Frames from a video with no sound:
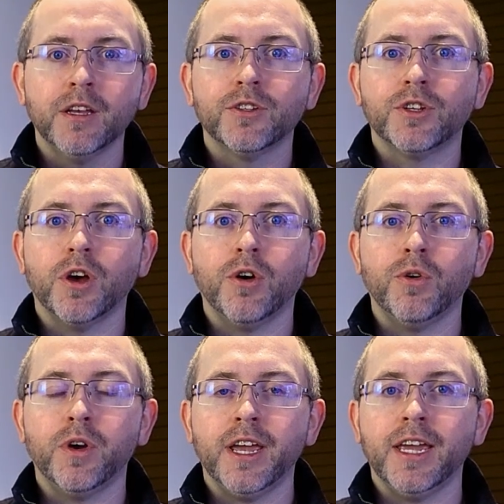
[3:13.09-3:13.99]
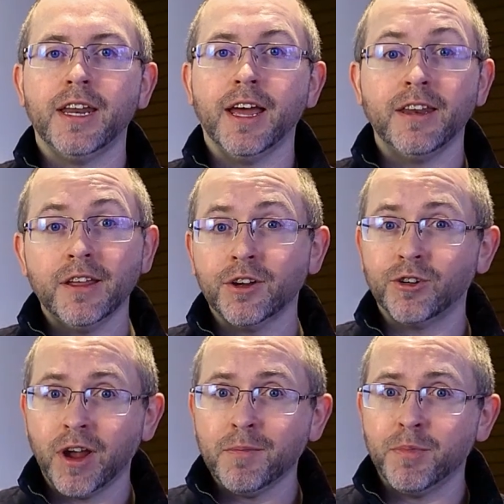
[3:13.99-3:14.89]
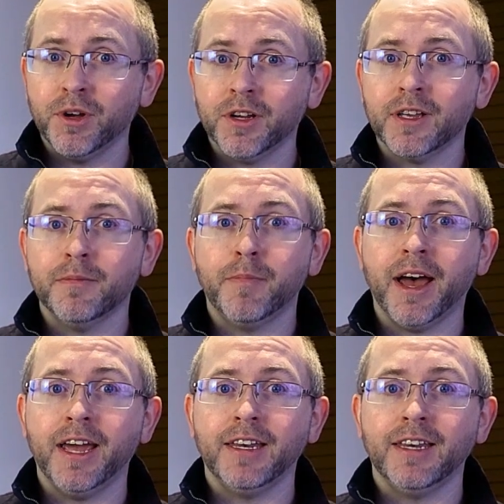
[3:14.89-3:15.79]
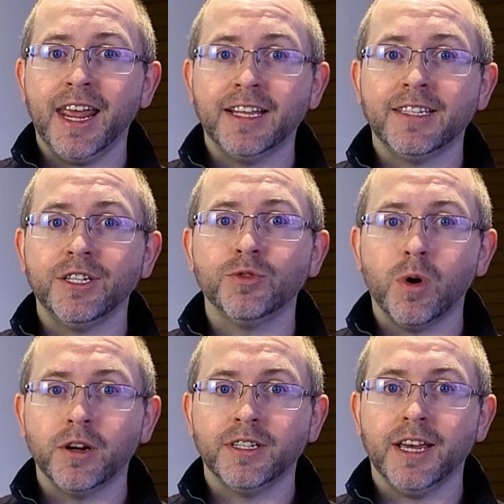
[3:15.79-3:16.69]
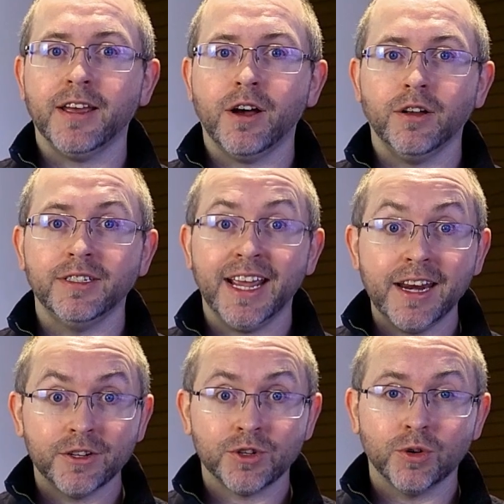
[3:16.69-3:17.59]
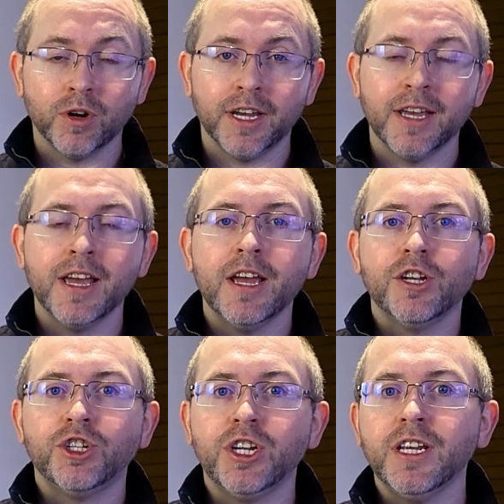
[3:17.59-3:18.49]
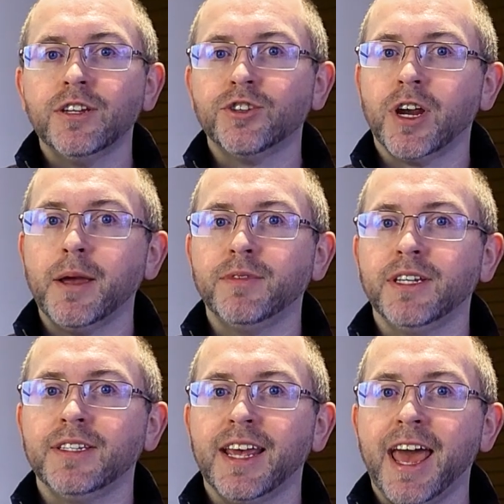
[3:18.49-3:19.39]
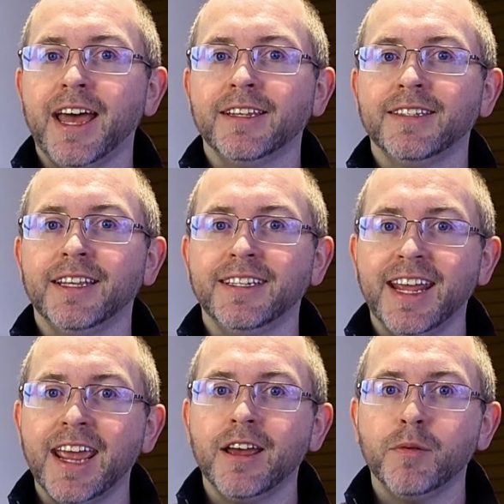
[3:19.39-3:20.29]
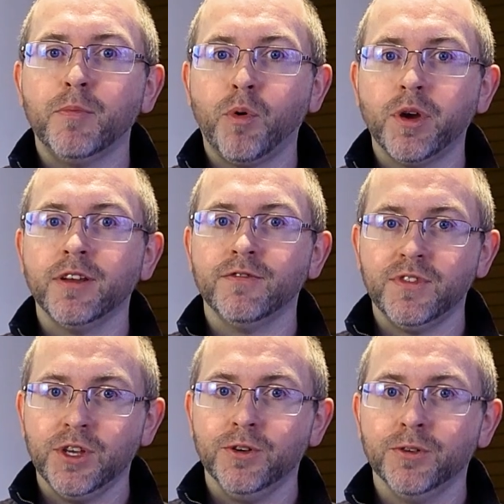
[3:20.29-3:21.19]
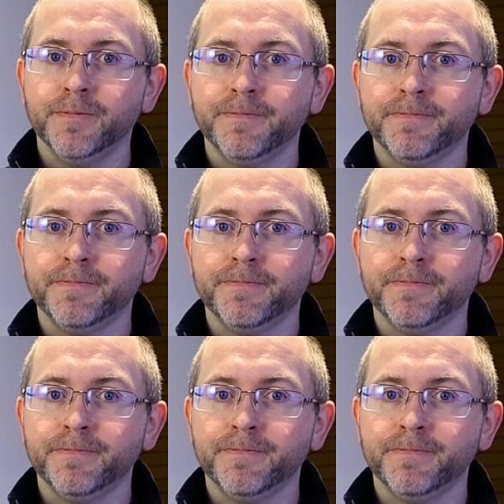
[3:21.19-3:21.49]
So in another great book by Nancy Duarte called DataStory, she describes this as the data point of view.